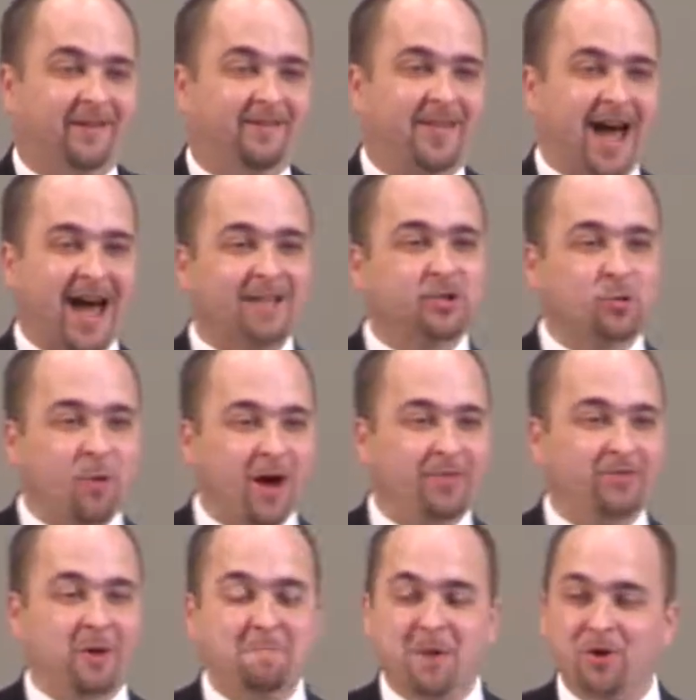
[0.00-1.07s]
That's
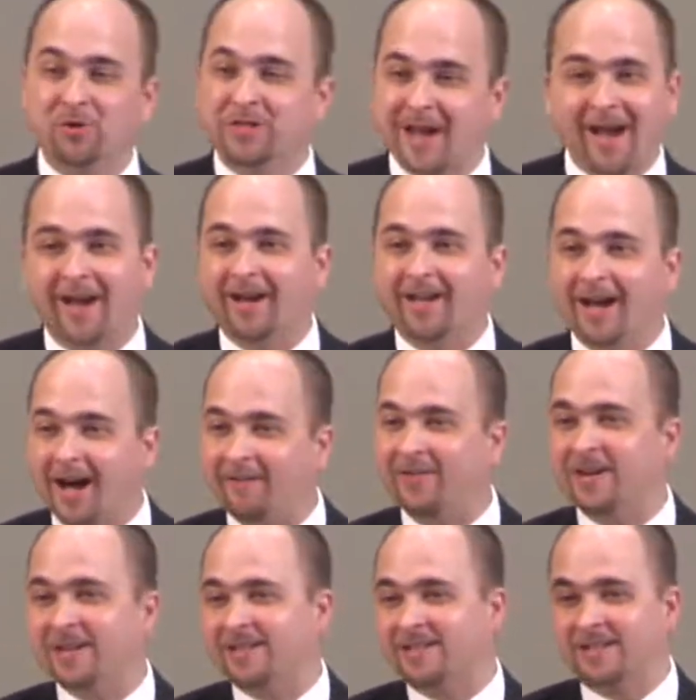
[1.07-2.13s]
what the Mosaic
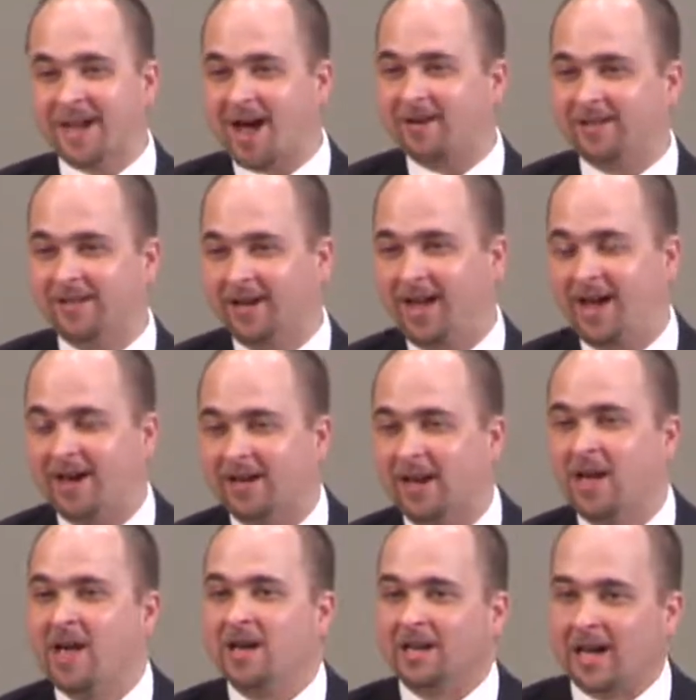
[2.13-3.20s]
covenant sounded like.
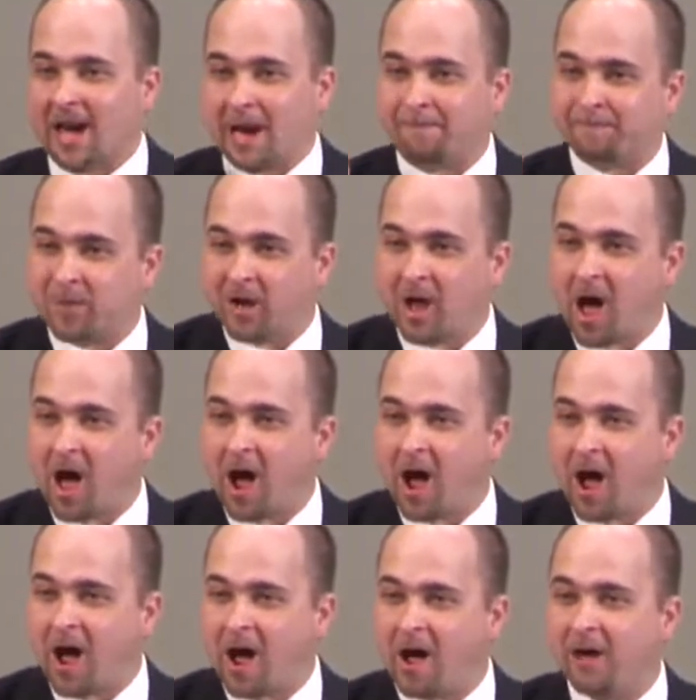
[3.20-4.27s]
Keep the
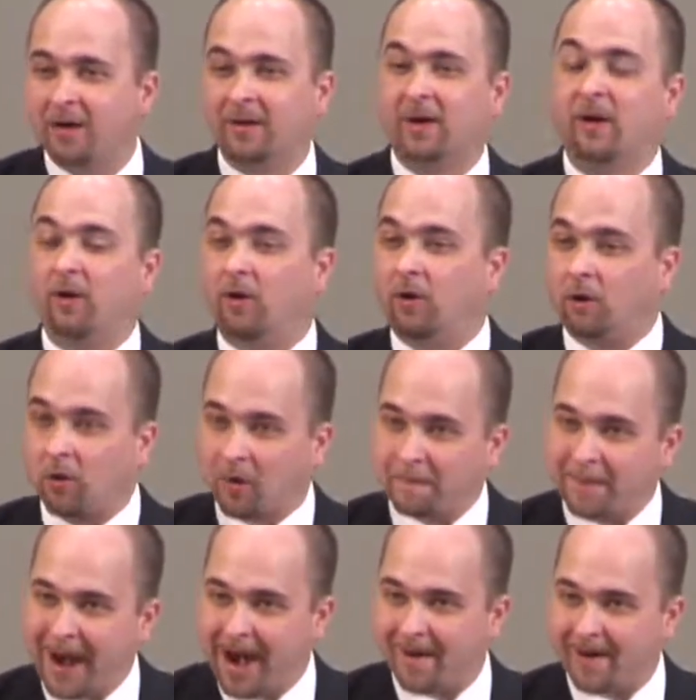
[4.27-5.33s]
law or
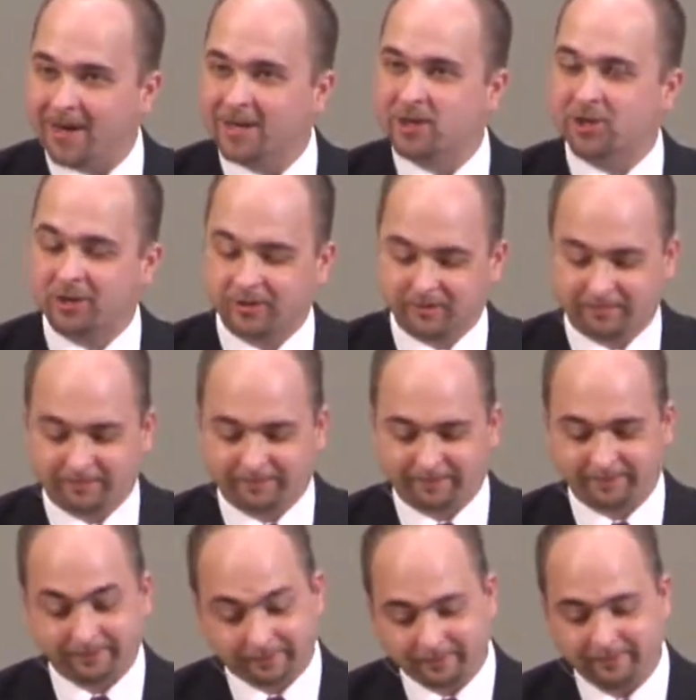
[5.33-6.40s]
perish.
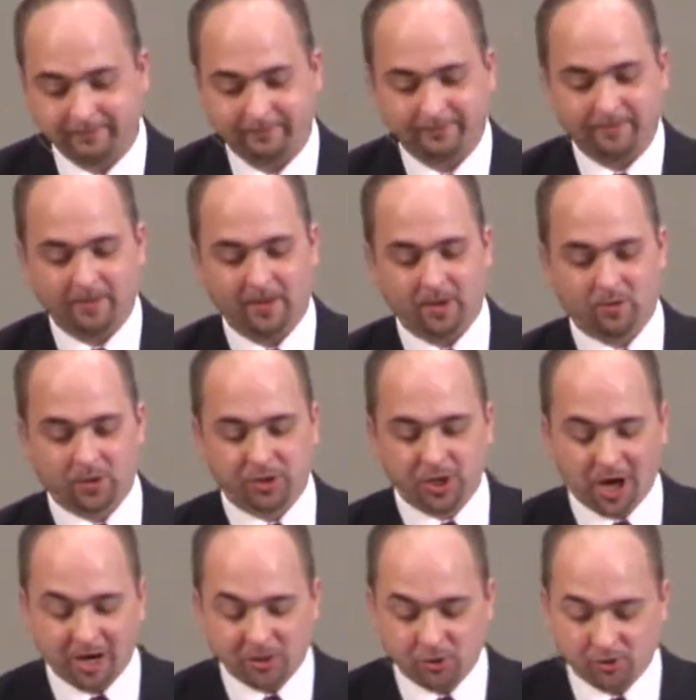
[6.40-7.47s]
What
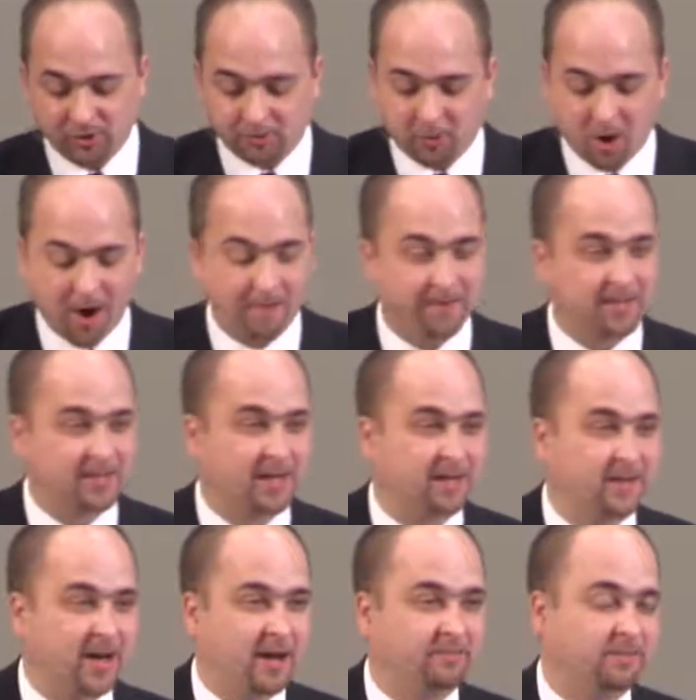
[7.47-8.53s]
Joshua is promising
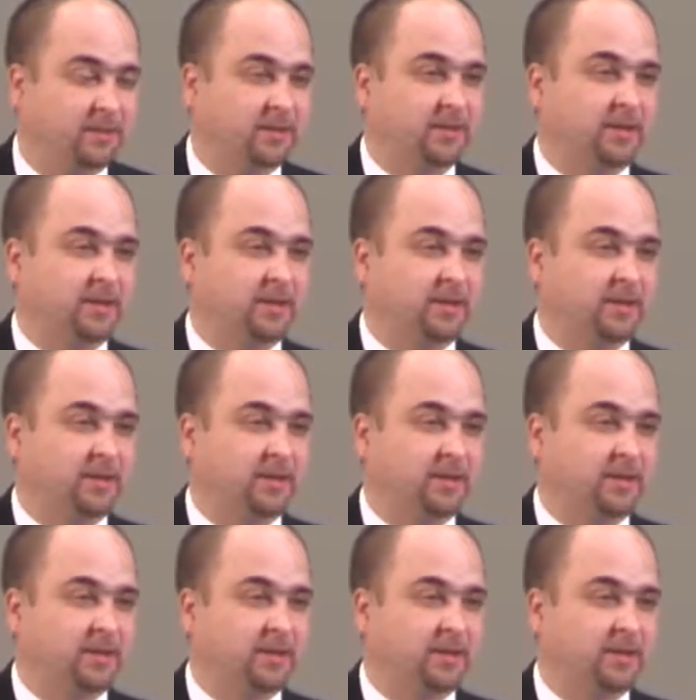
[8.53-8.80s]
them